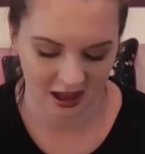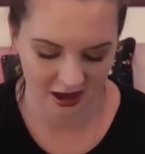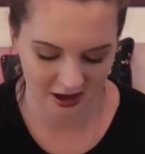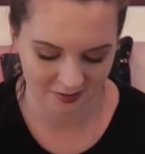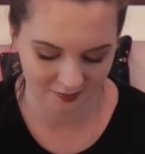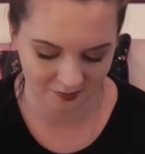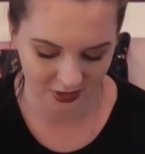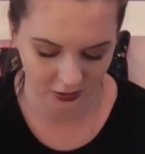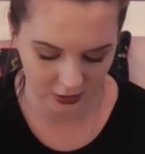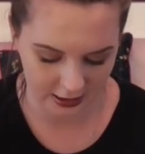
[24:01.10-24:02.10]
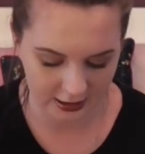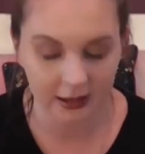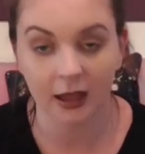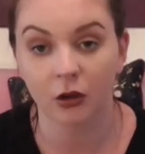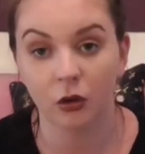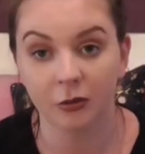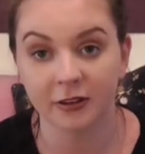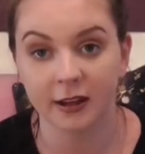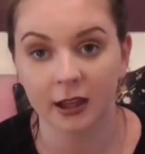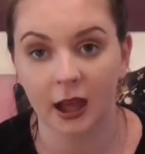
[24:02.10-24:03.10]
So yeah, I like normal
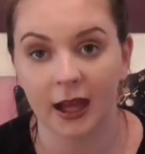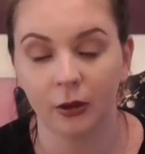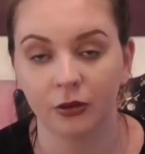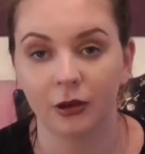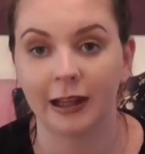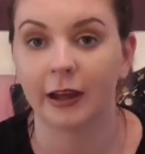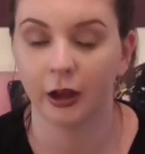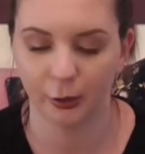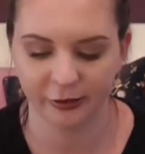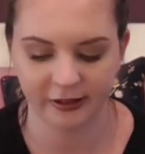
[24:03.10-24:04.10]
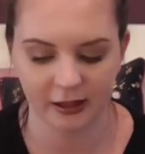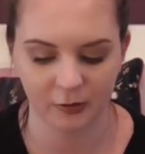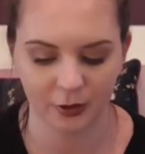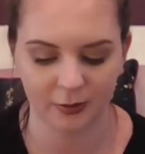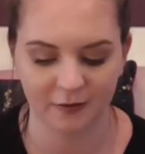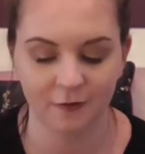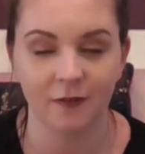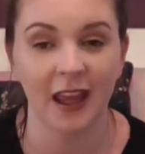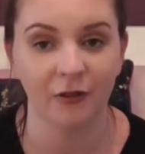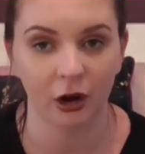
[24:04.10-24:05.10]
tea. I also like herbal teas. One of my
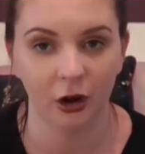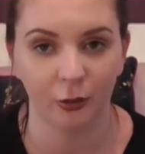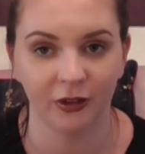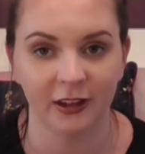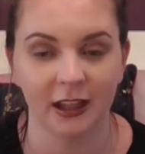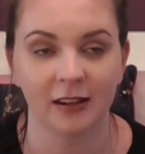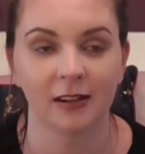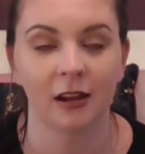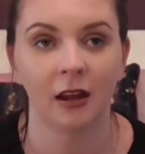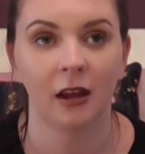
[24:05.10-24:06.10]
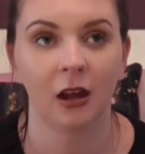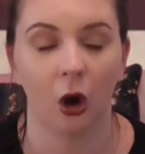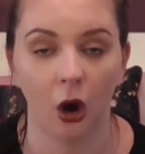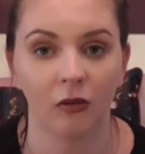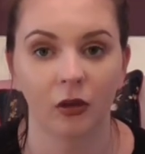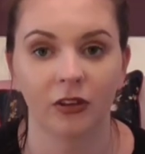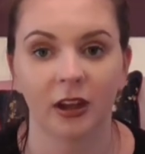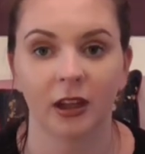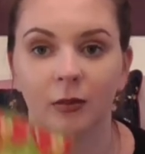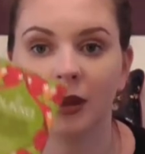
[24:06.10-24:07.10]
favourite herbal teas of all
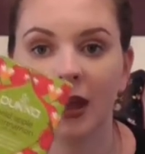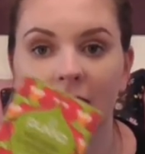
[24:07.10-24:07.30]
time